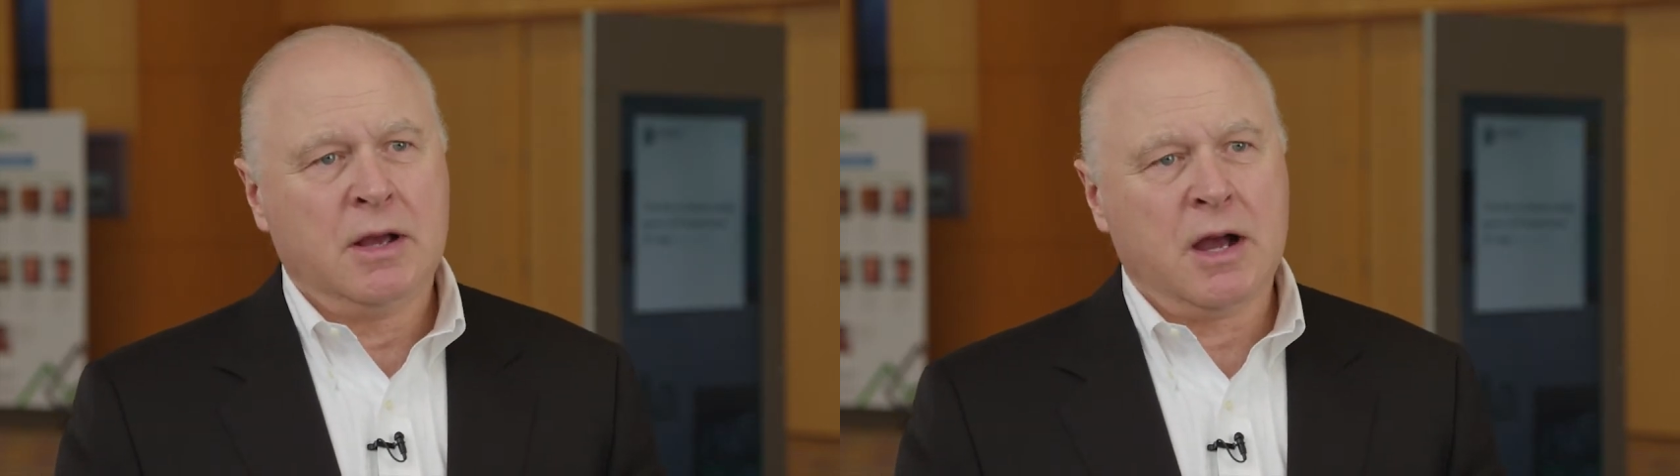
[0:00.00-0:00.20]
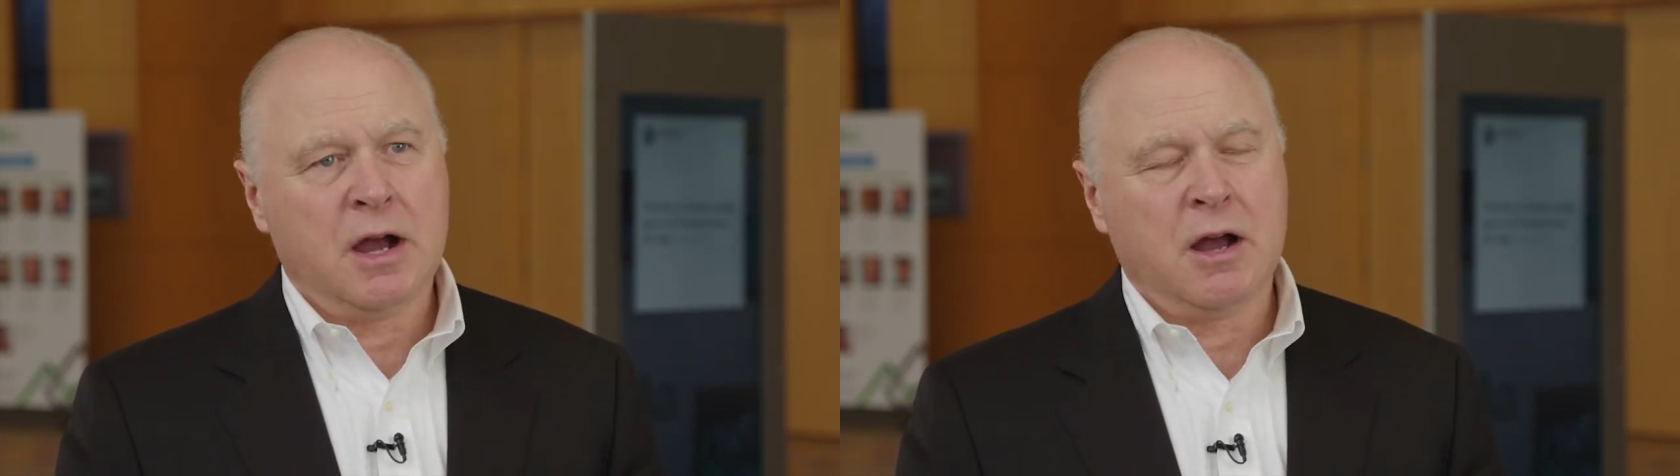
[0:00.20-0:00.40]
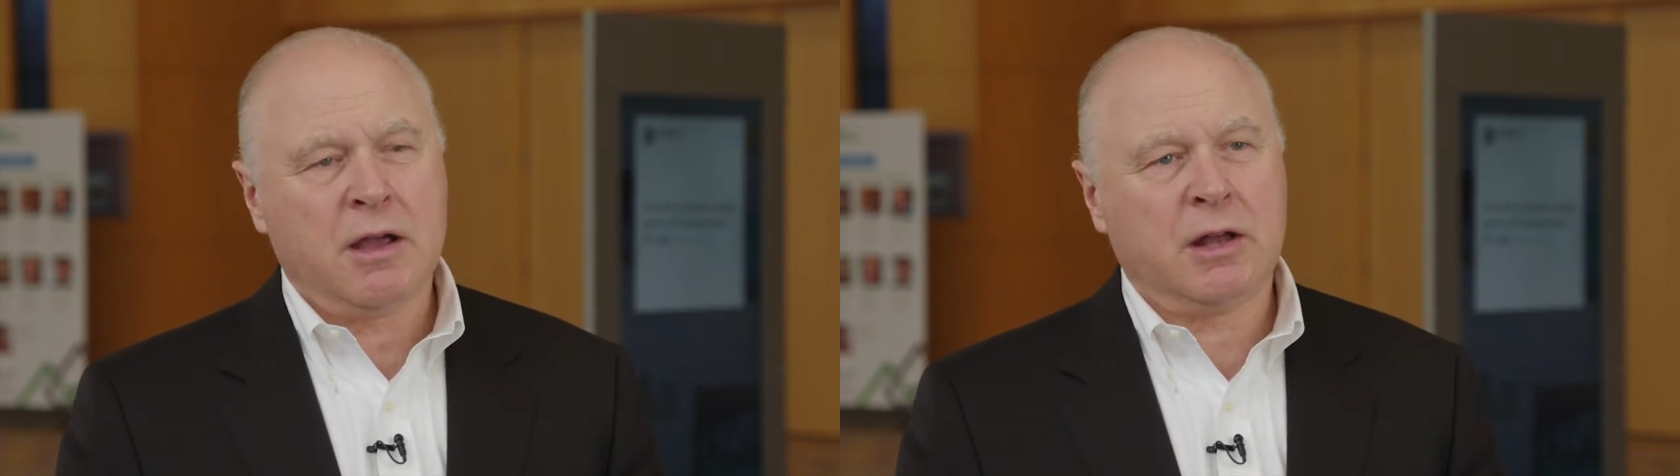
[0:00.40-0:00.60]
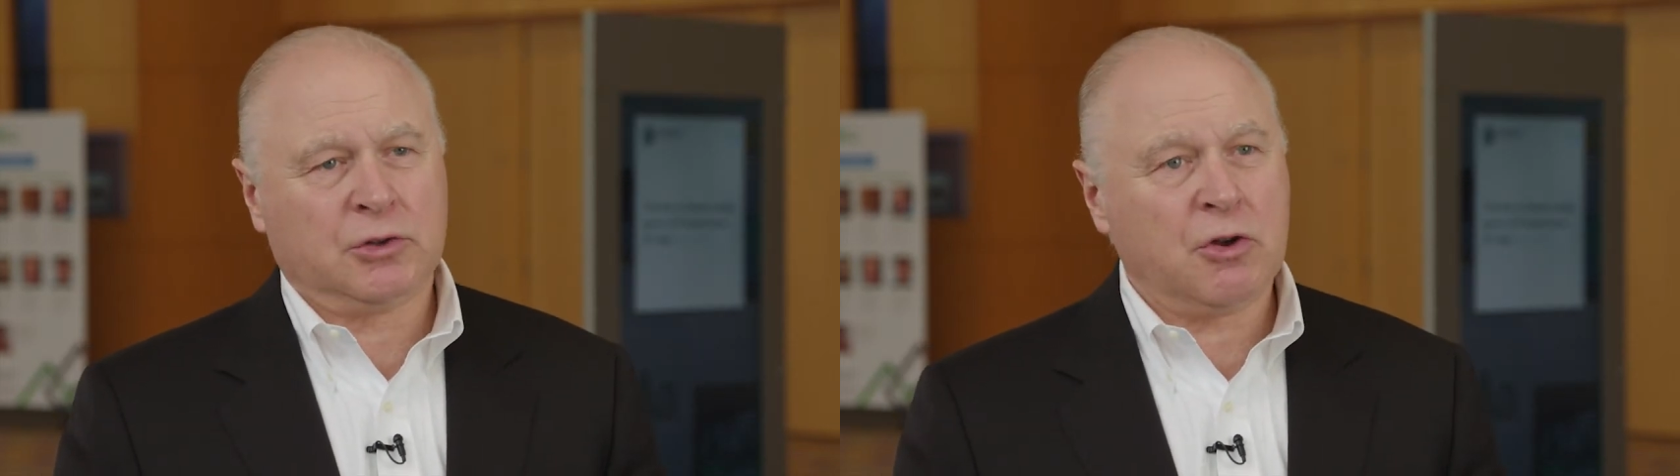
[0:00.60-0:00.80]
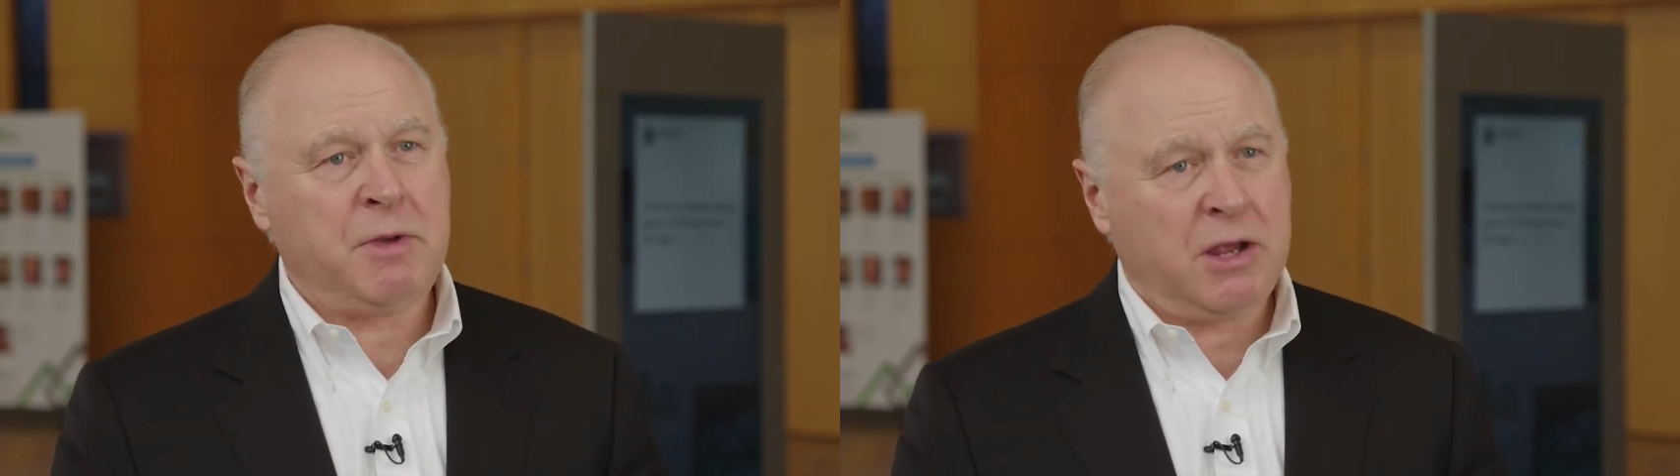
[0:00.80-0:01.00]
Uh, and
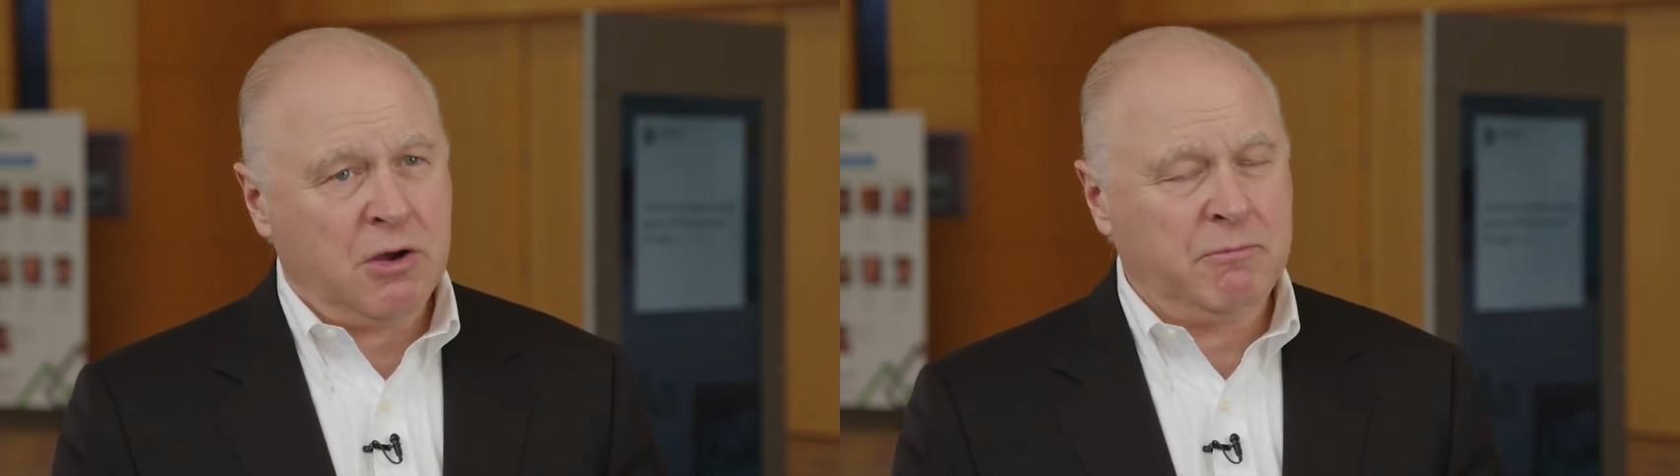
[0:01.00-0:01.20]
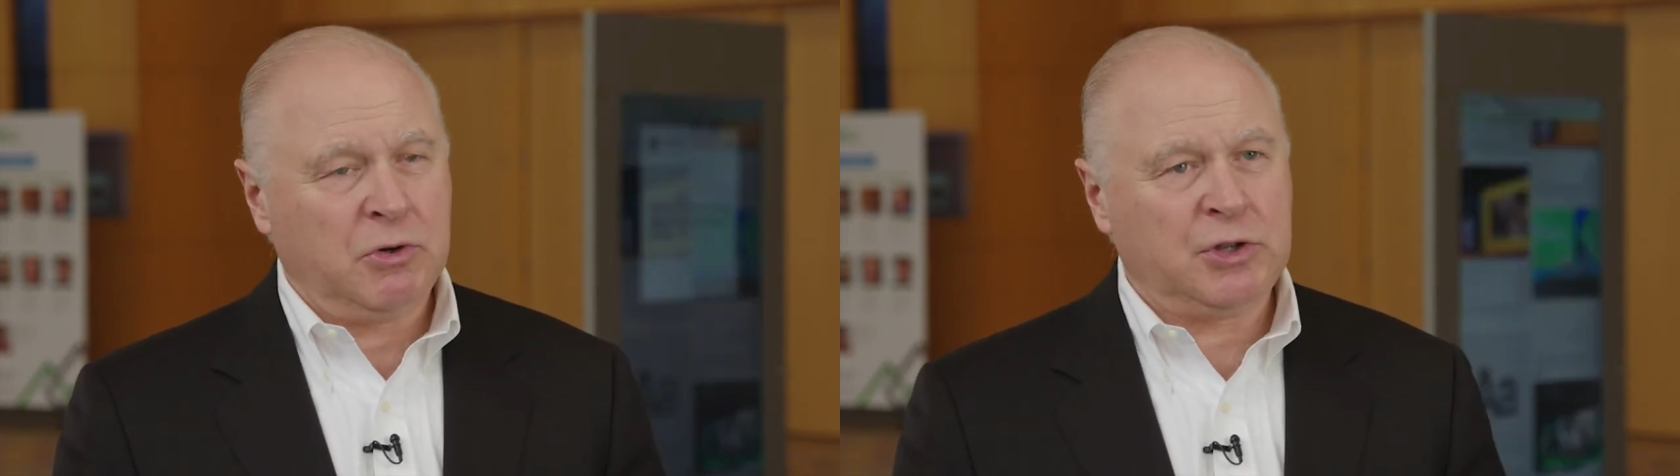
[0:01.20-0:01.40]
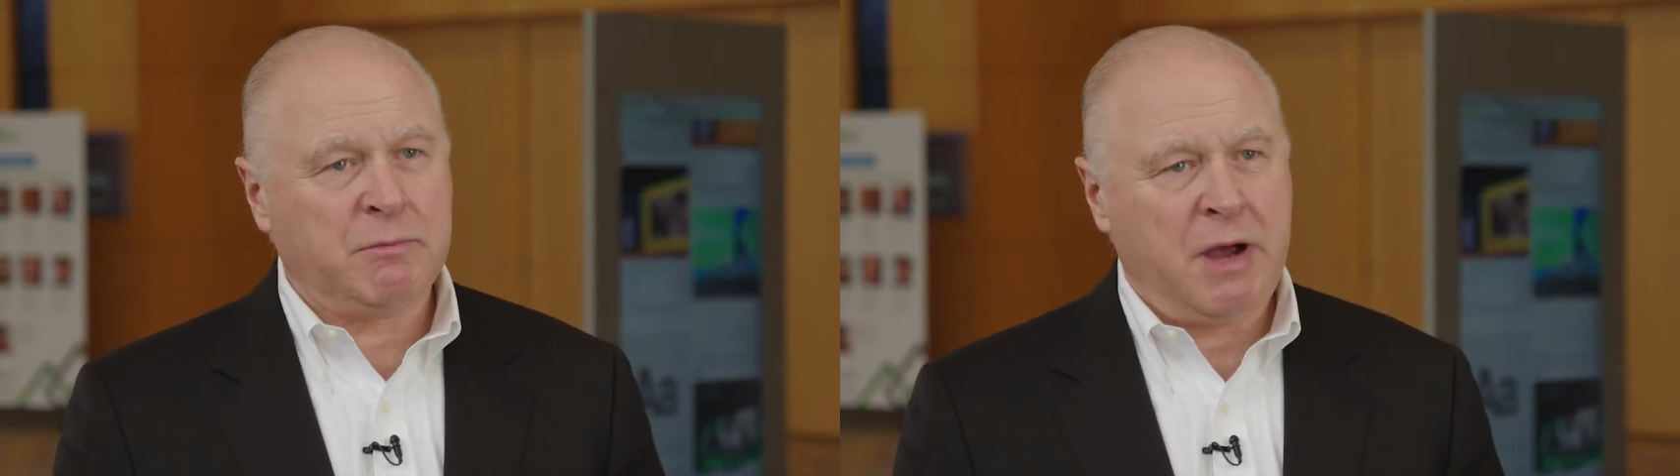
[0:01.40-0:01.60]
it's going to be cumbersome,